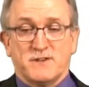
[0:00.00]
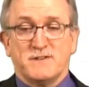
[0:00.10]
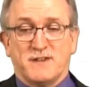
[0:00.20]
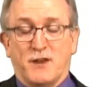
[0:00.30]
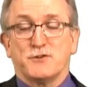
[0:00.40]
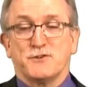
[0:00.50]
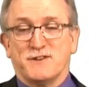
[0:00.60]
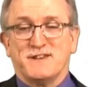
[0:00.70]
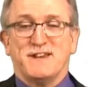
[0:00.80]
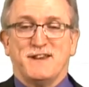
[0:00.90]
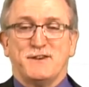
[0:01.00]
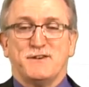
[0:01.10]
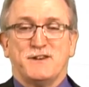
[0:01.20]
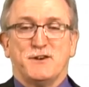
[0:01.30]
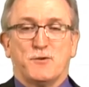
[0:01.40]
seller is going to
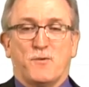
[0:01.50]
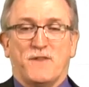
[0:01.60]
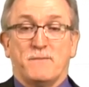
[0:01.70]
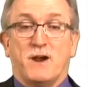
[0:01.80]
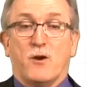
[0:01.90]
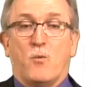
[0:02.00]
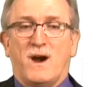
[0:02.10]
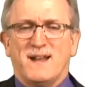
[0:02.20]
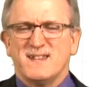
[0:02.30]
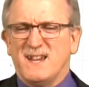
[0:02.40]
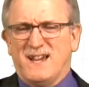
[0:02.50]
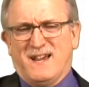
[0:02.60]
tender what the buyer wants.